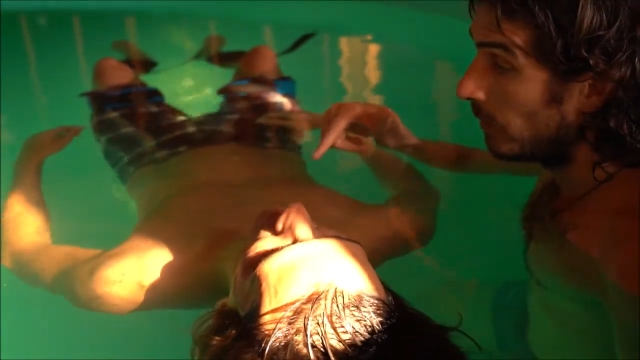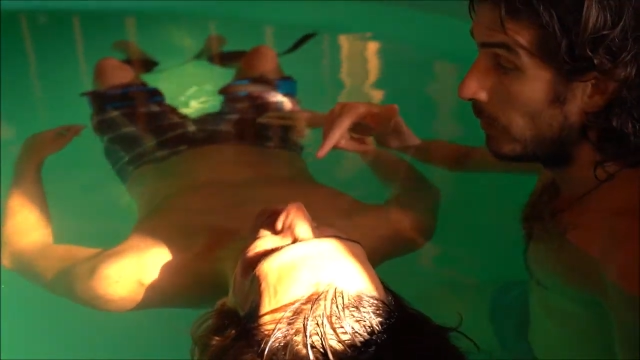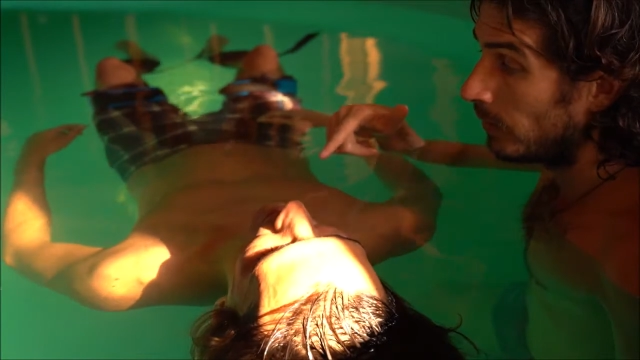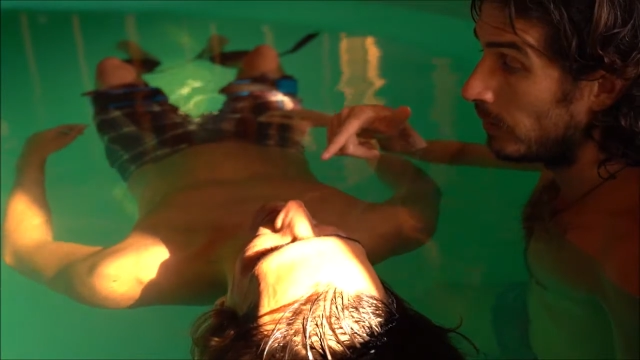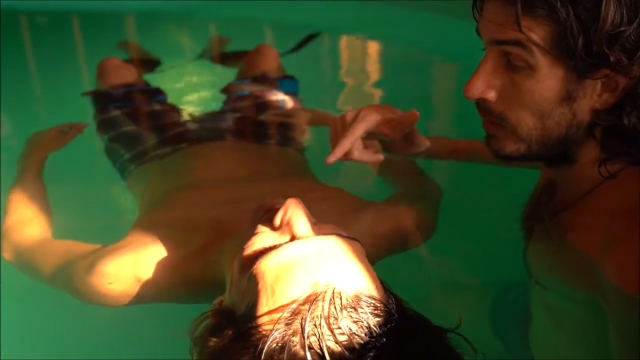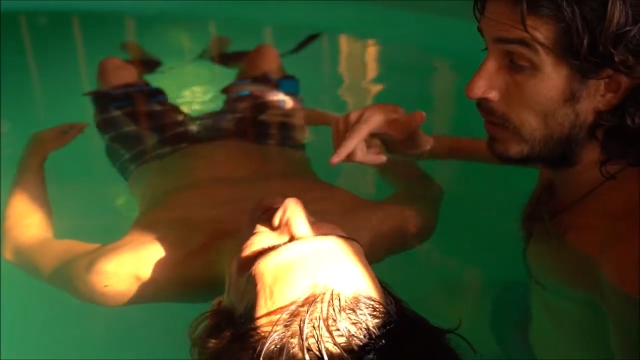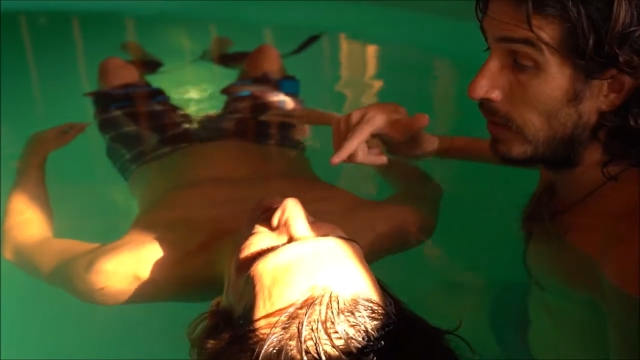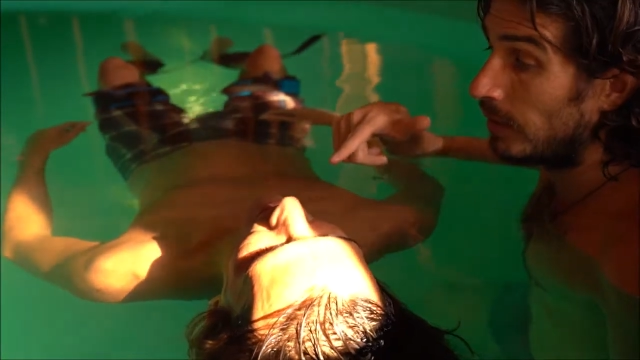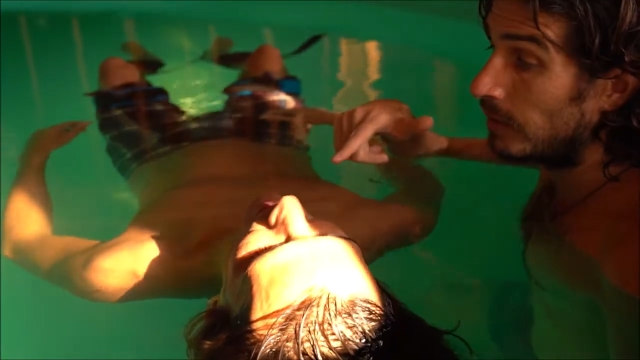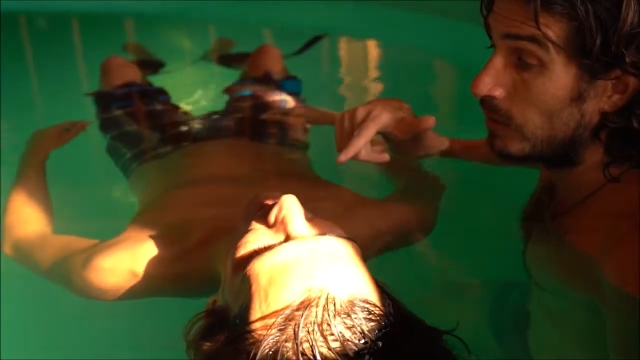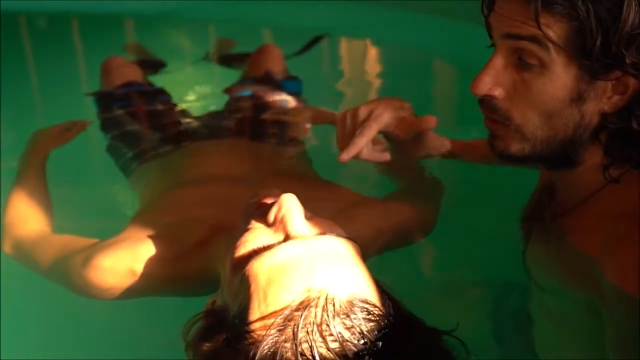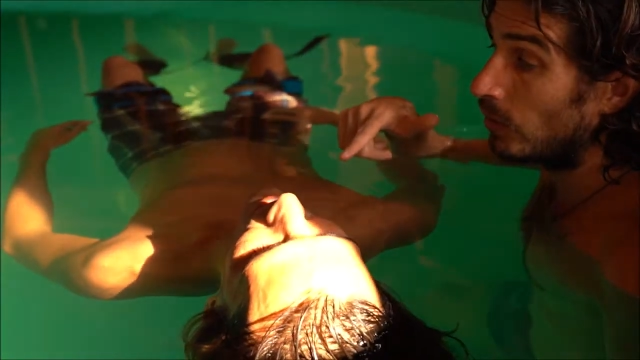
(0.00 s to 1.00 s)
his
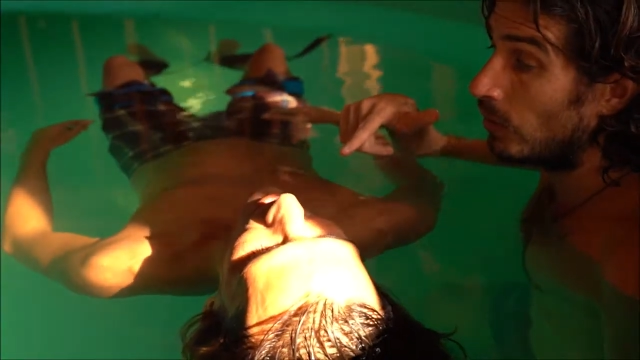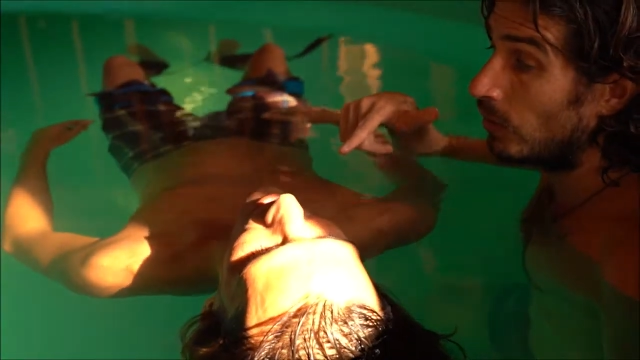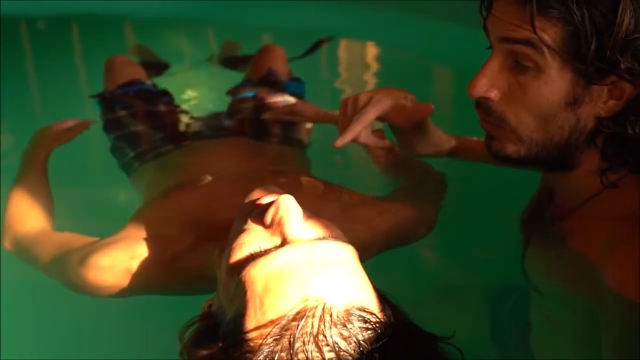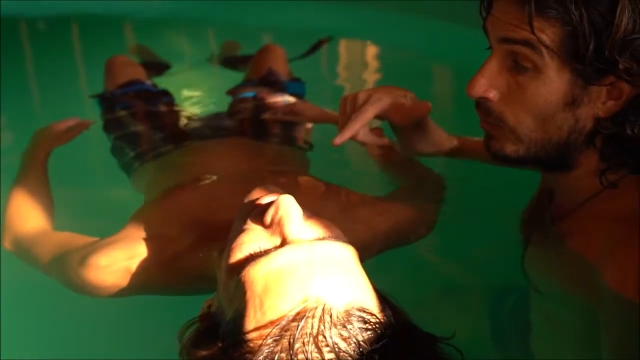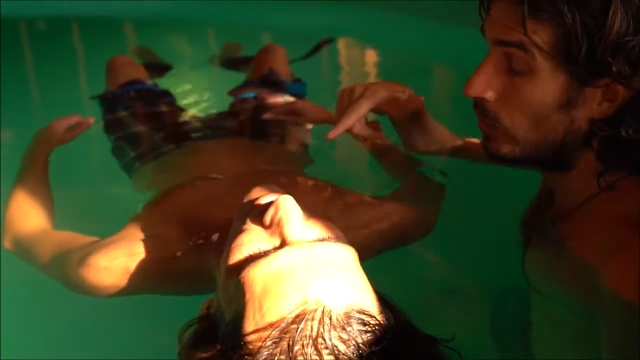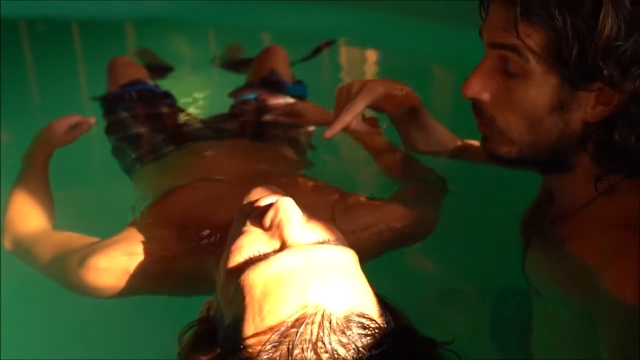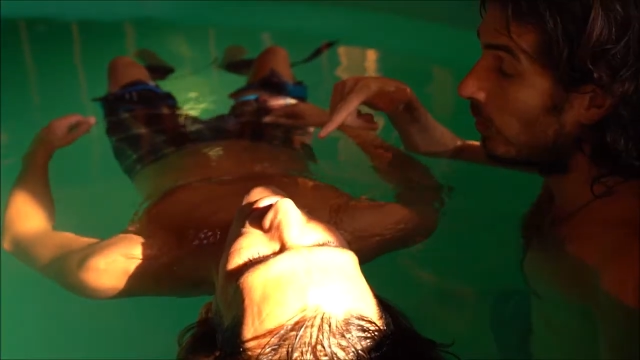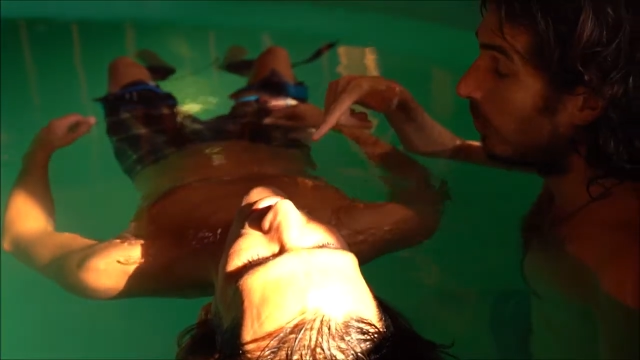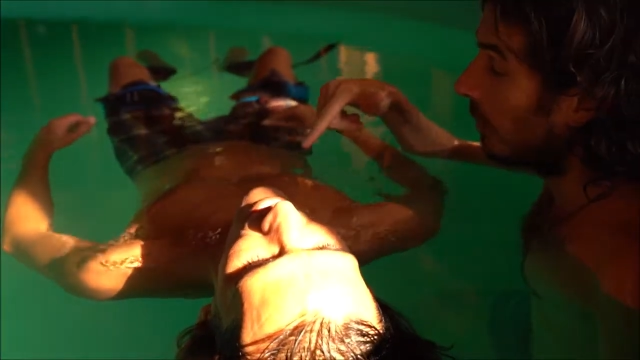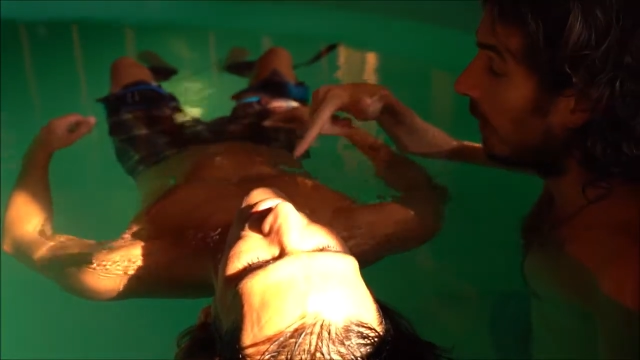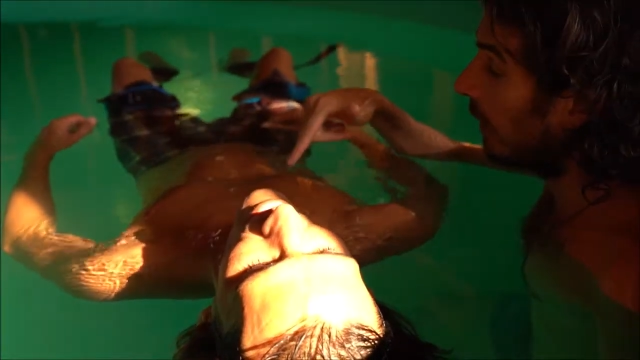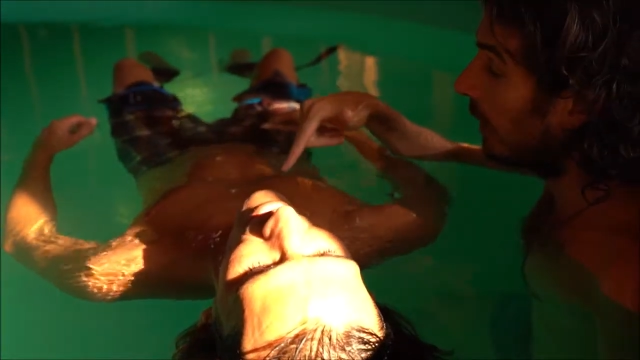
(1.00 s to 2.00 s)
head is going a little bit to the
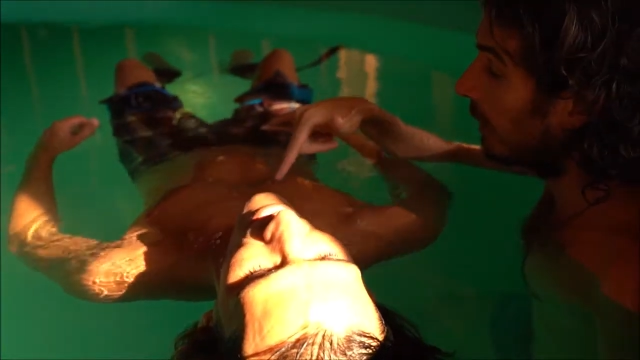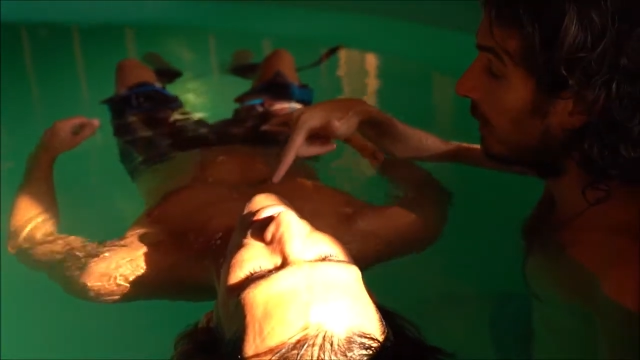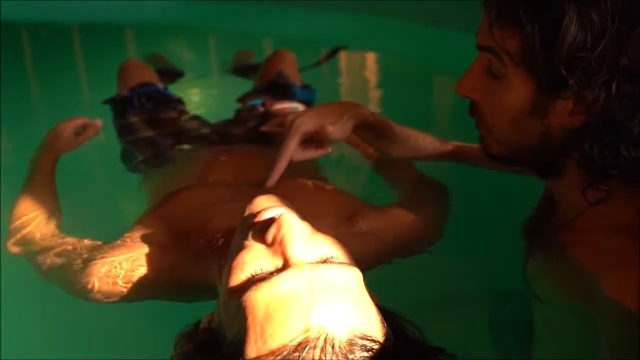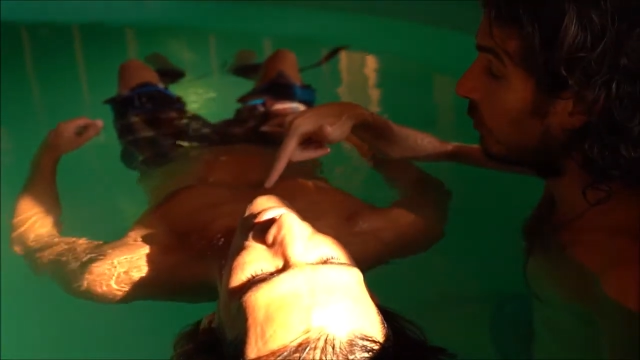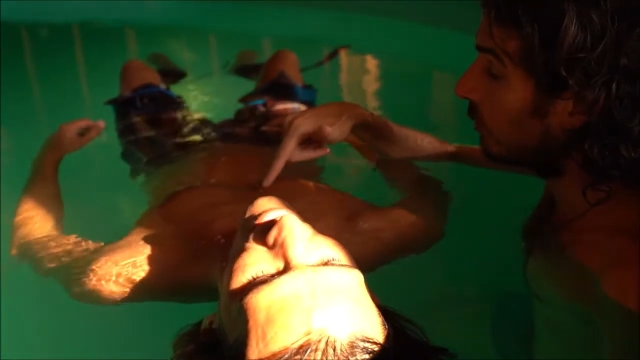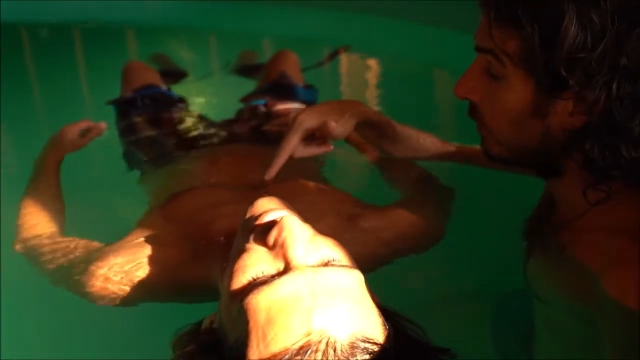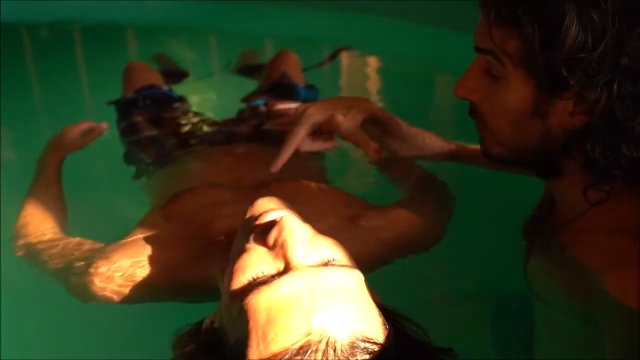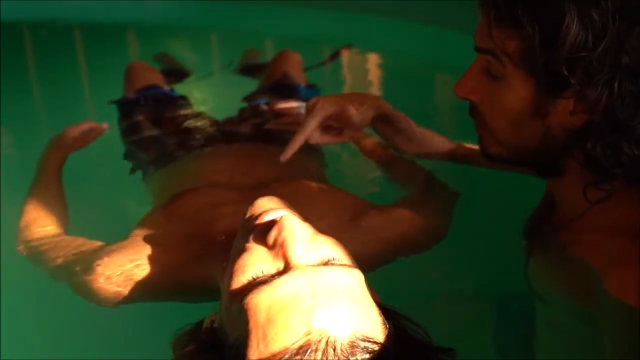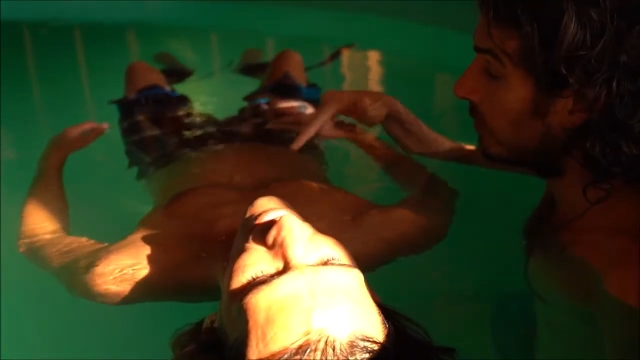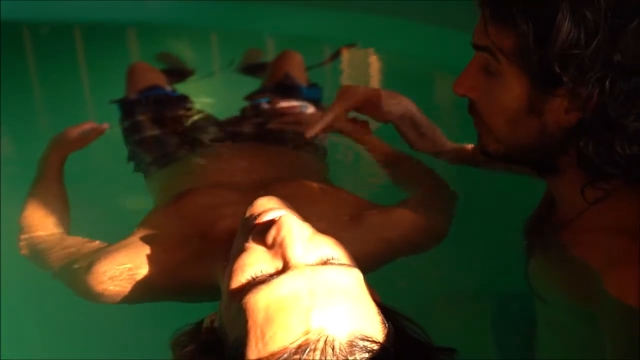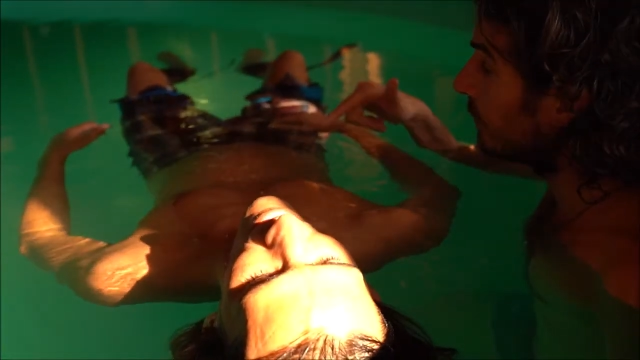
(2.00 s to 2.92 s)
back and his chest is